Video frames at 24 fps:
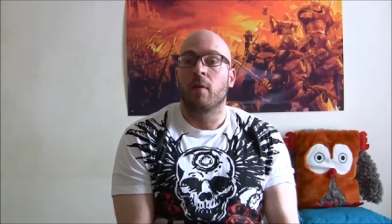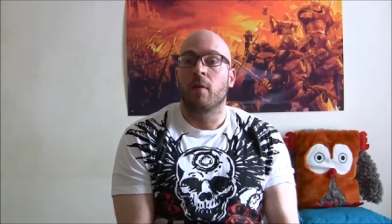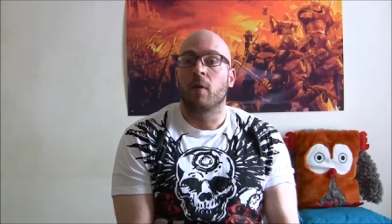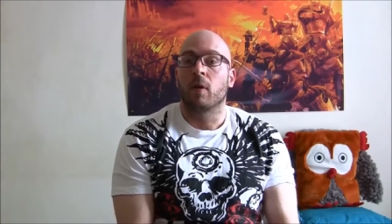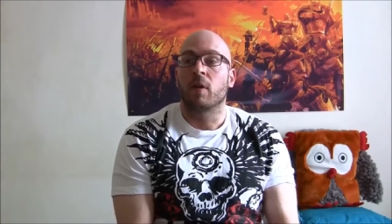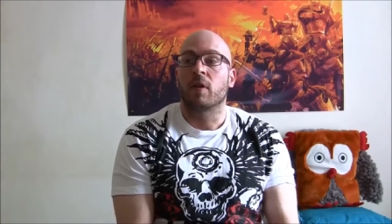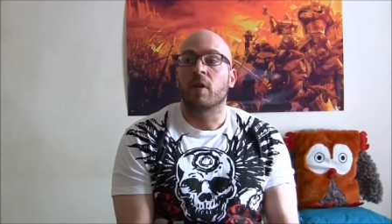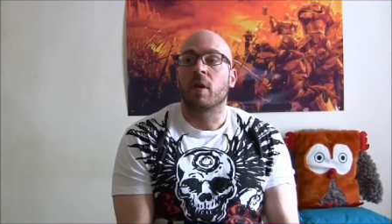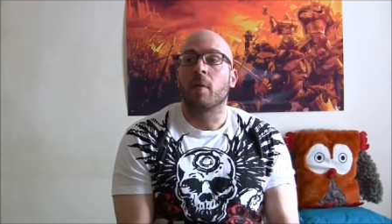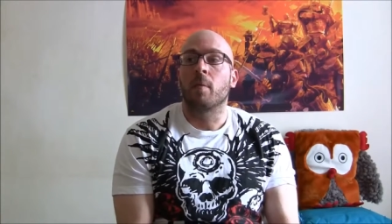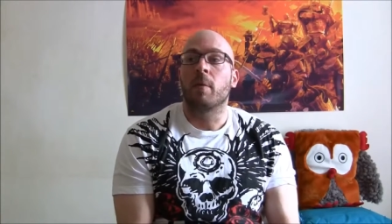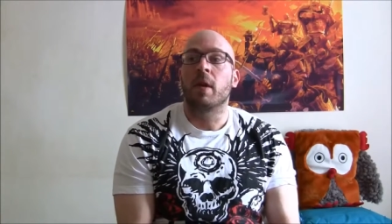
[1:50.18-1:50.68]
For
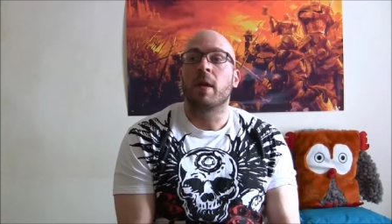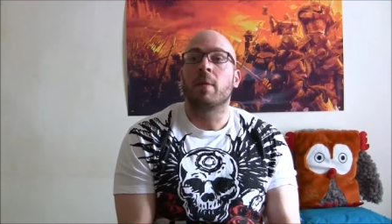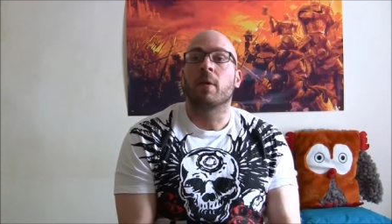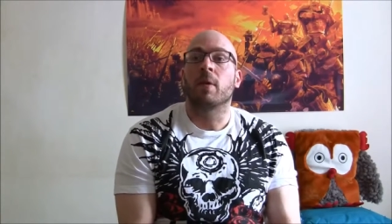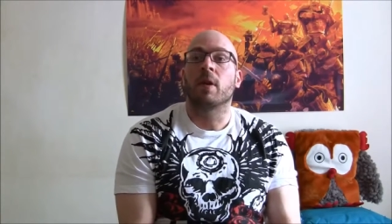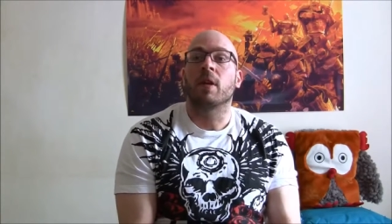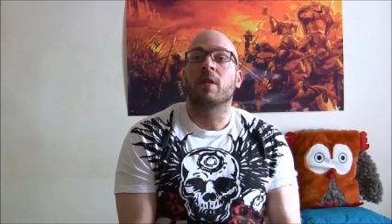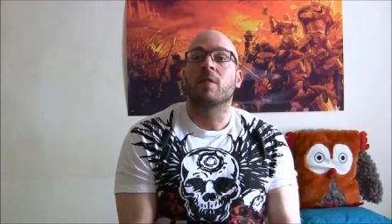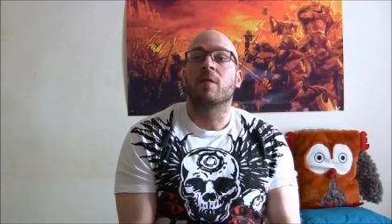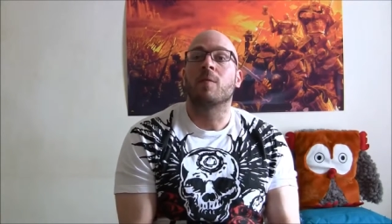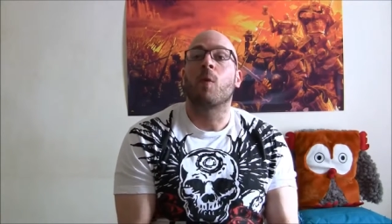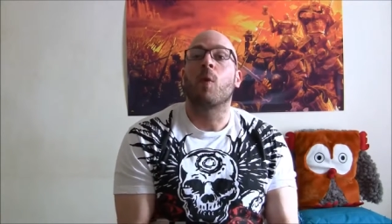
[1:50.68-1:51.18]
some
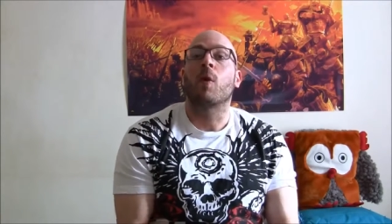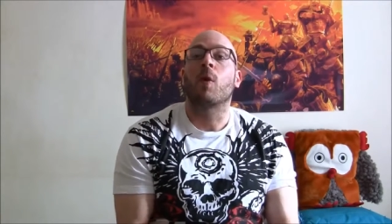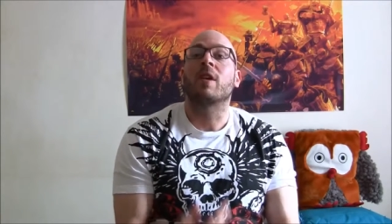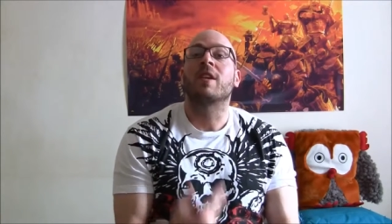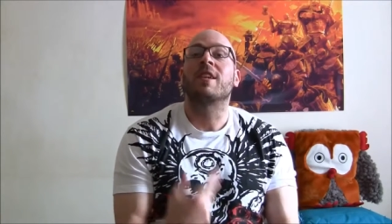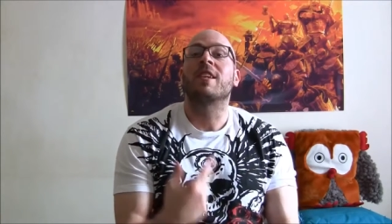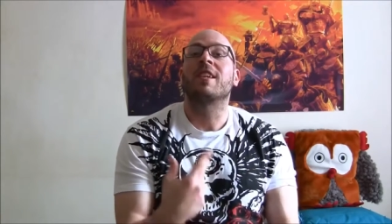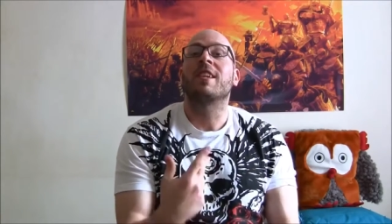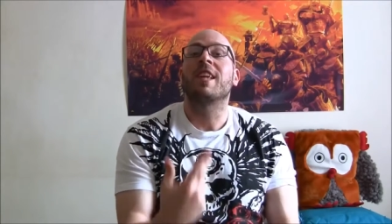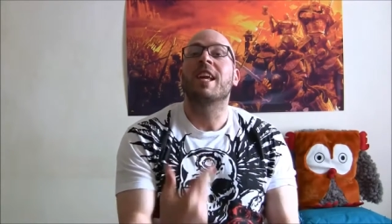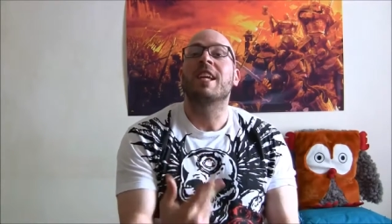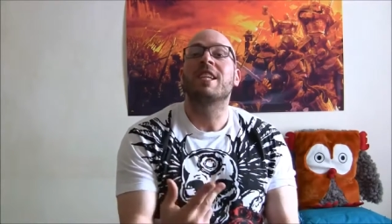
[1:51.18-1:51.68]
people, it's more
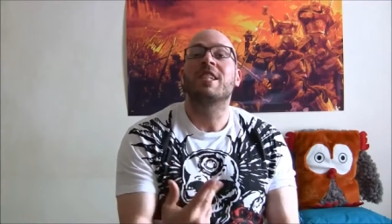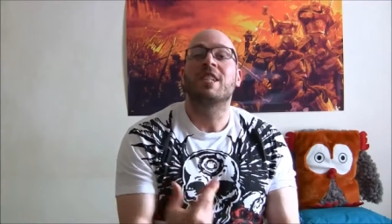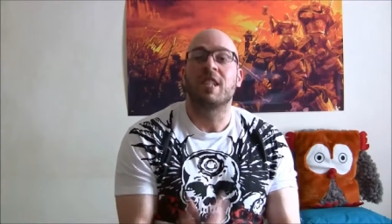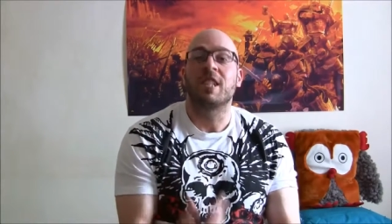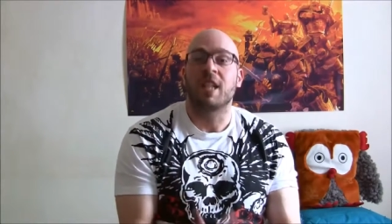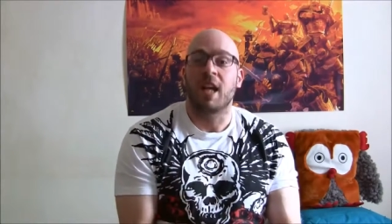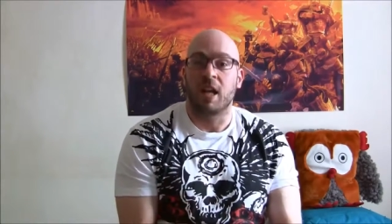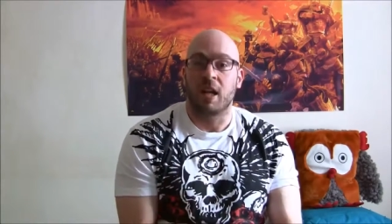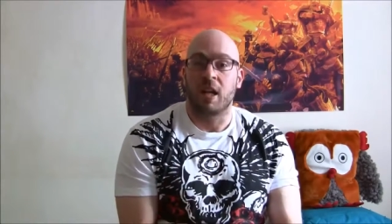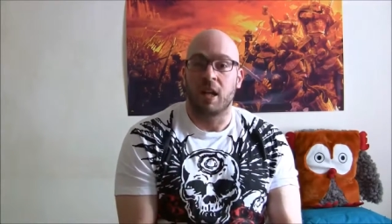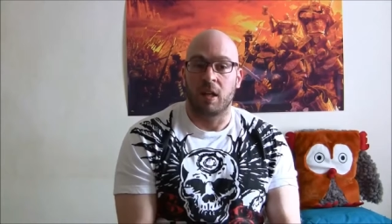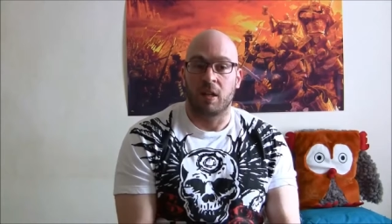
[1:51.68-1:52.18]

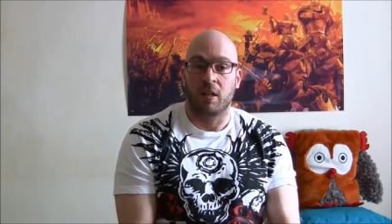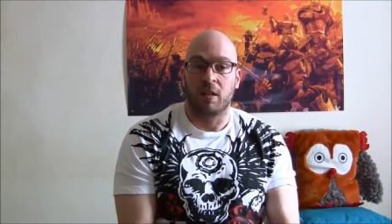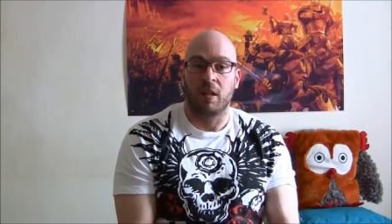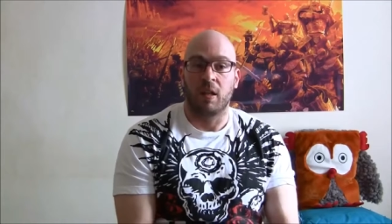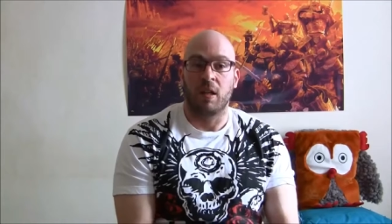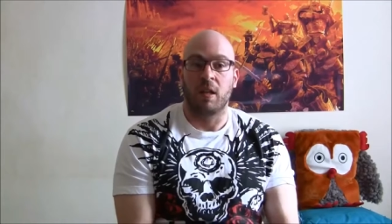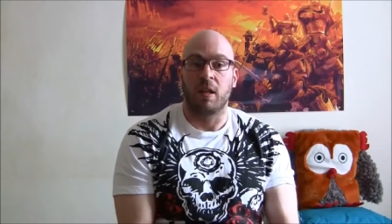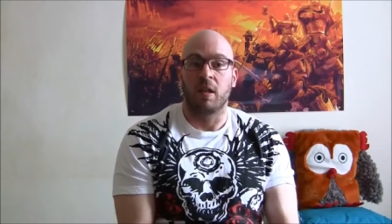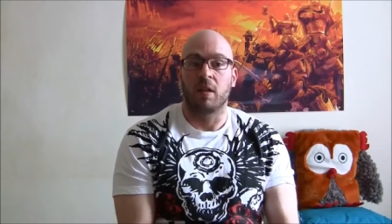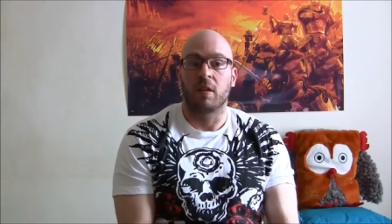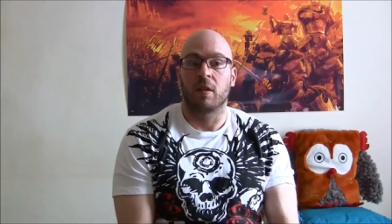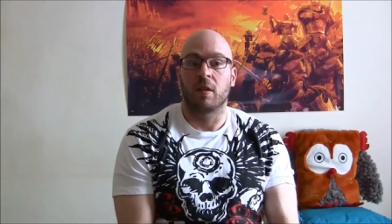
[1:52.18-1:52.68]
satiating to
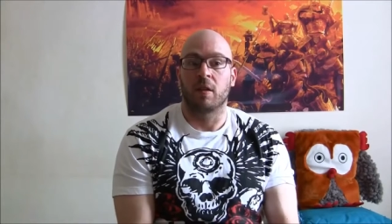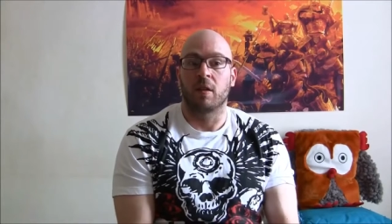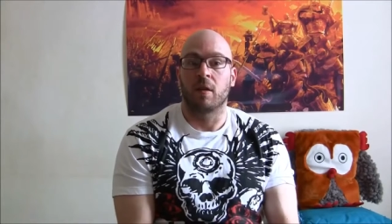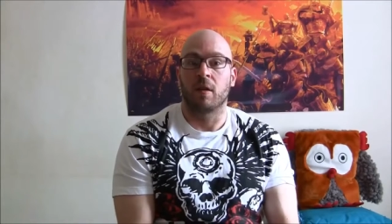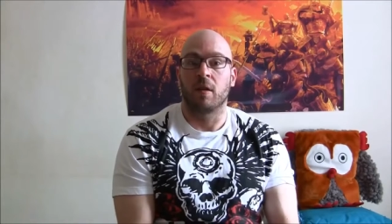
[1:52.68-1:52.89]
eat